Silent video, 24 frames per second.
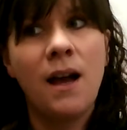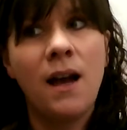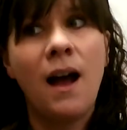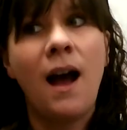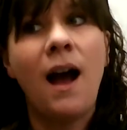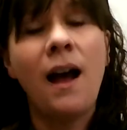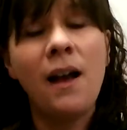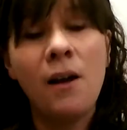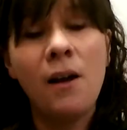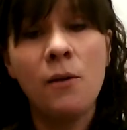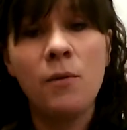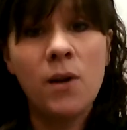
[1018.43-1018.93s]

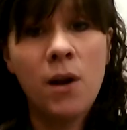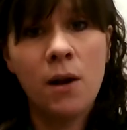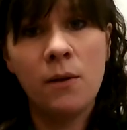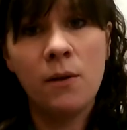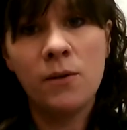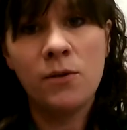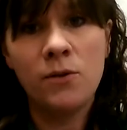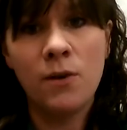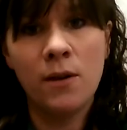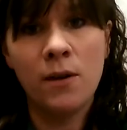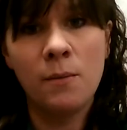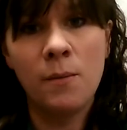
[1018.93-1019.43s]
I would
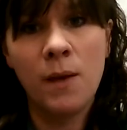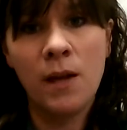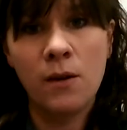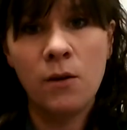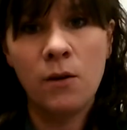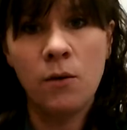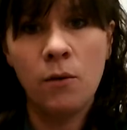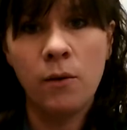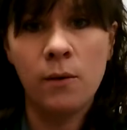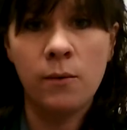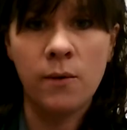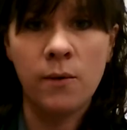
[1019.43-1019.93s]
always recommend
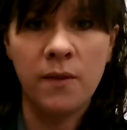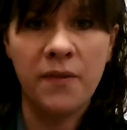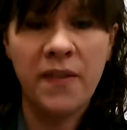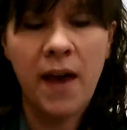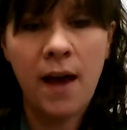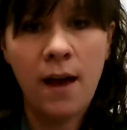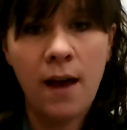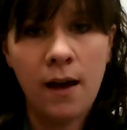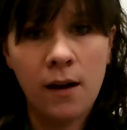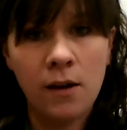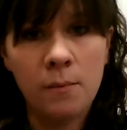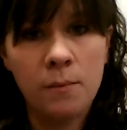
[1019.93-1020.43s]
going with the
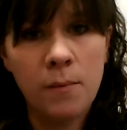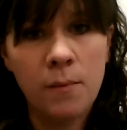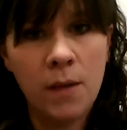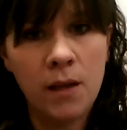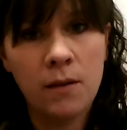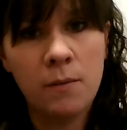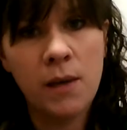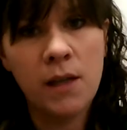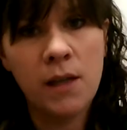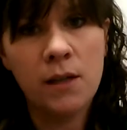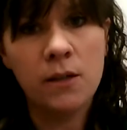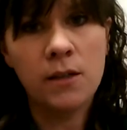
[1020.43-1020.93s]
higher
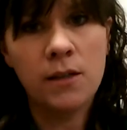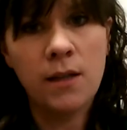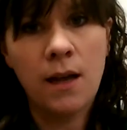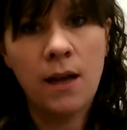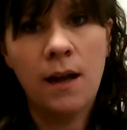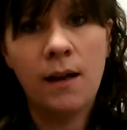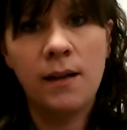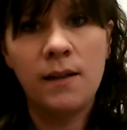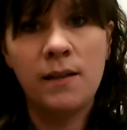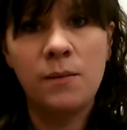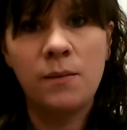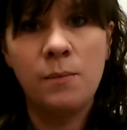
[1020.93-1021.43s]
millimeter
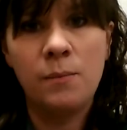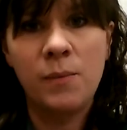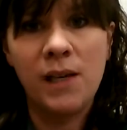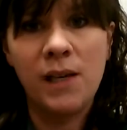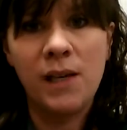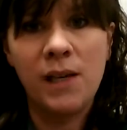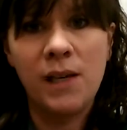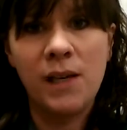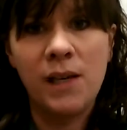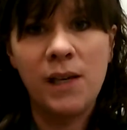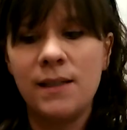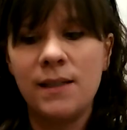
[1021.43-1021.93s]
size
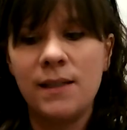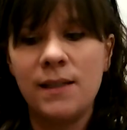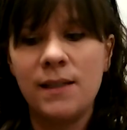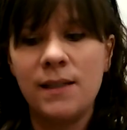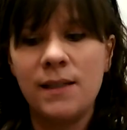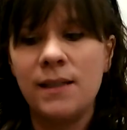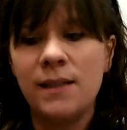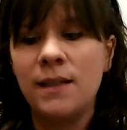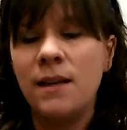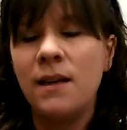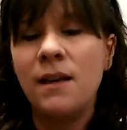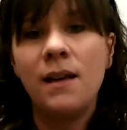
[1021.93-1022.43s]

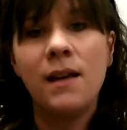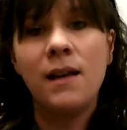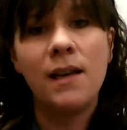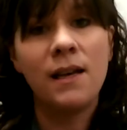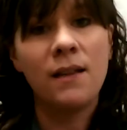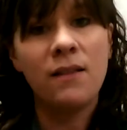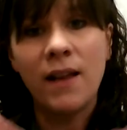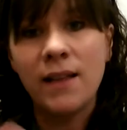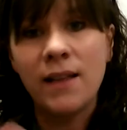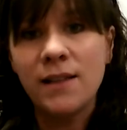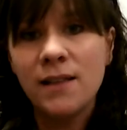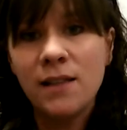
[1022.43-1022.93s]
because it
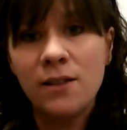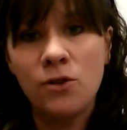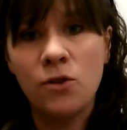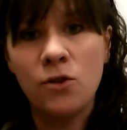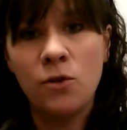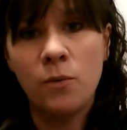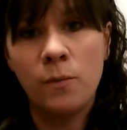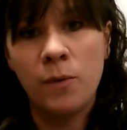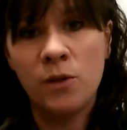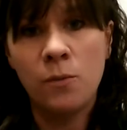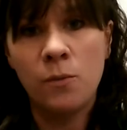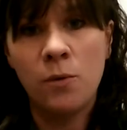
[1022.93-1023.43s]
lets in
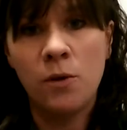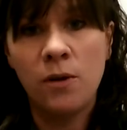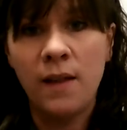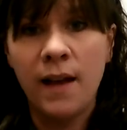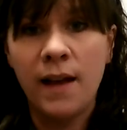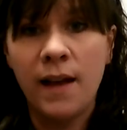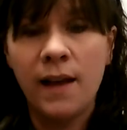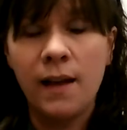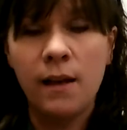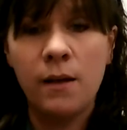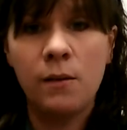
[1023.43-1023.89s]
so much more light.